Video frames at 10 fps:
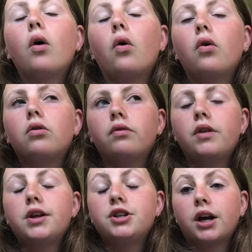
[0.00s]
all of
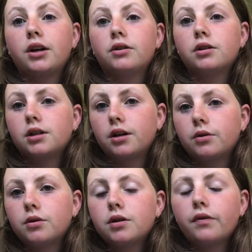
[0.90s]
the check your
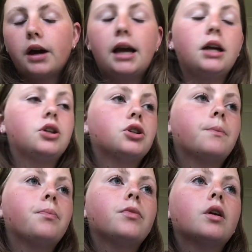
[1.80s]
skills for each
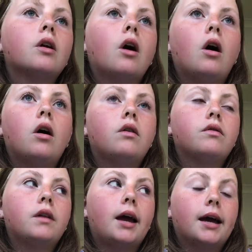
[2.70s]

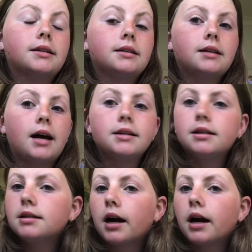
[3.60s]
of the exercises.